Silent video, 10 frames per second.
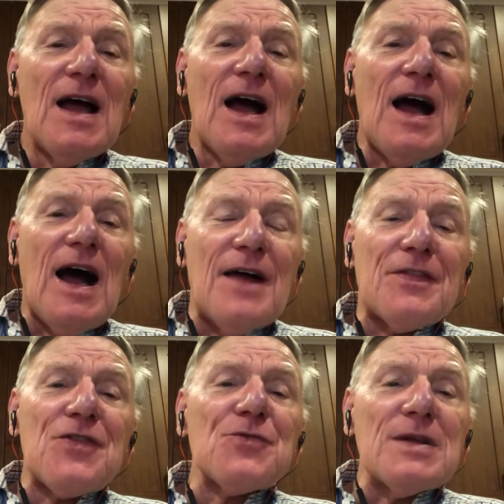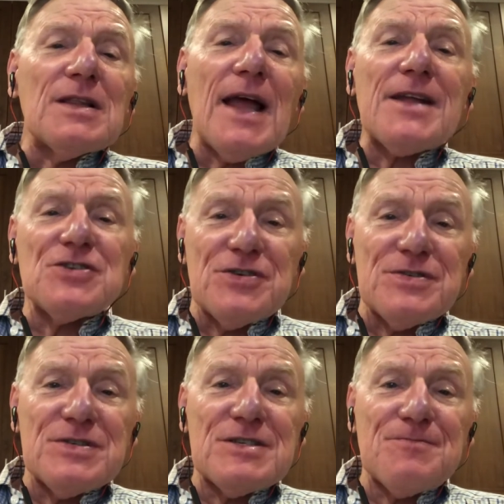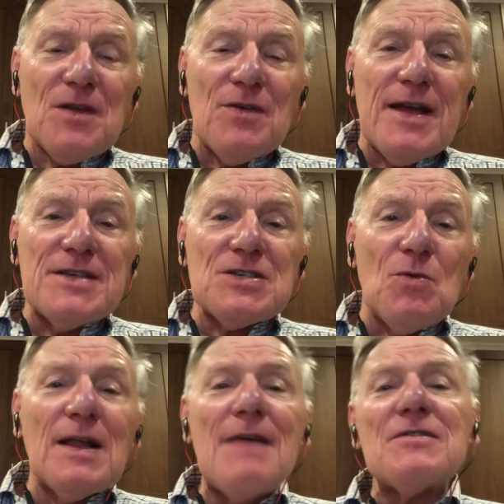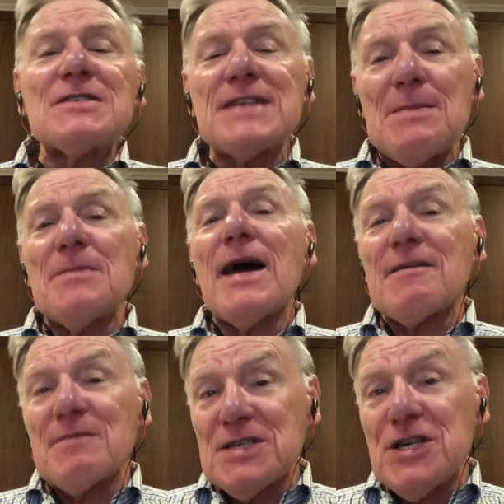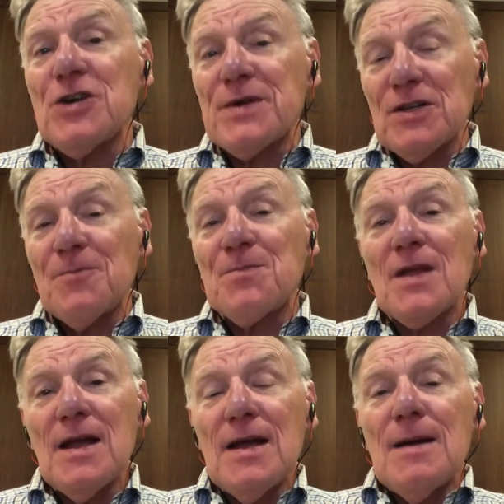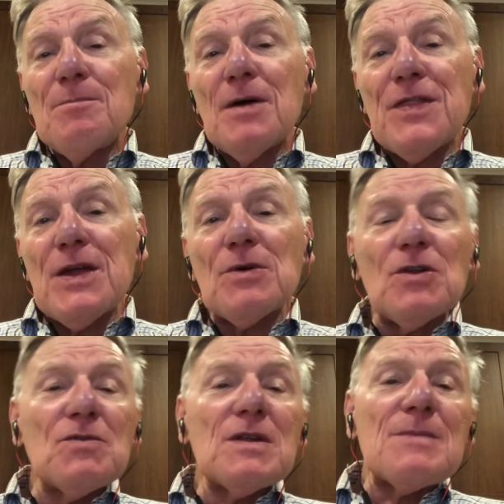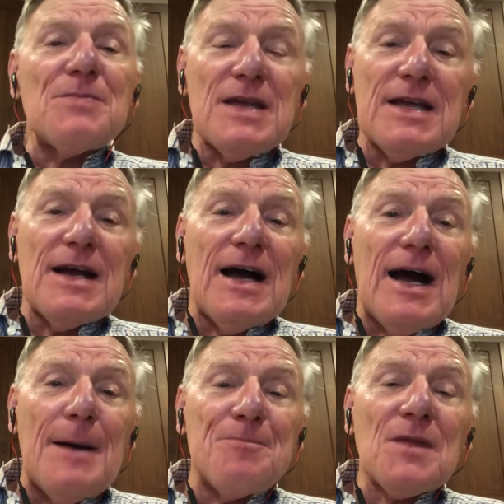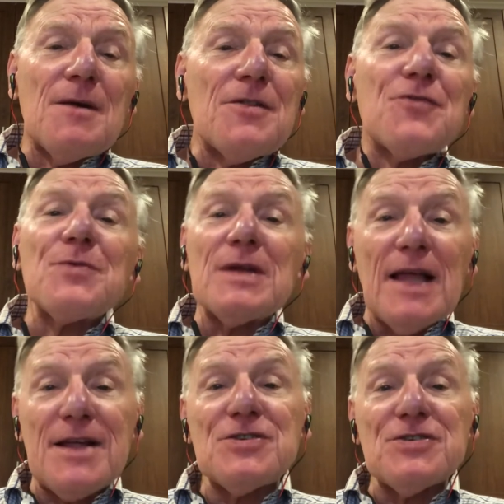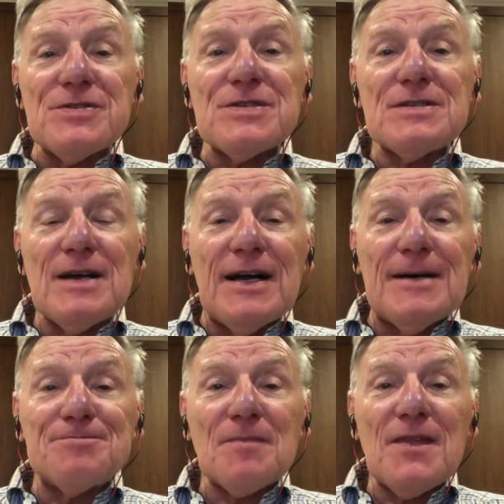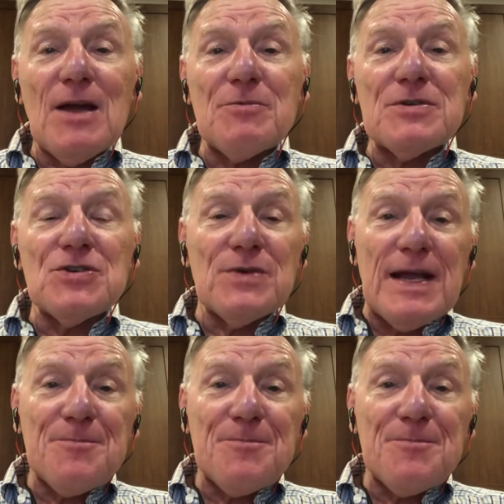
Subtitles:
the three lectures. Okay, so we'll have the same amount of material, but there will only be three lectures that we're doing.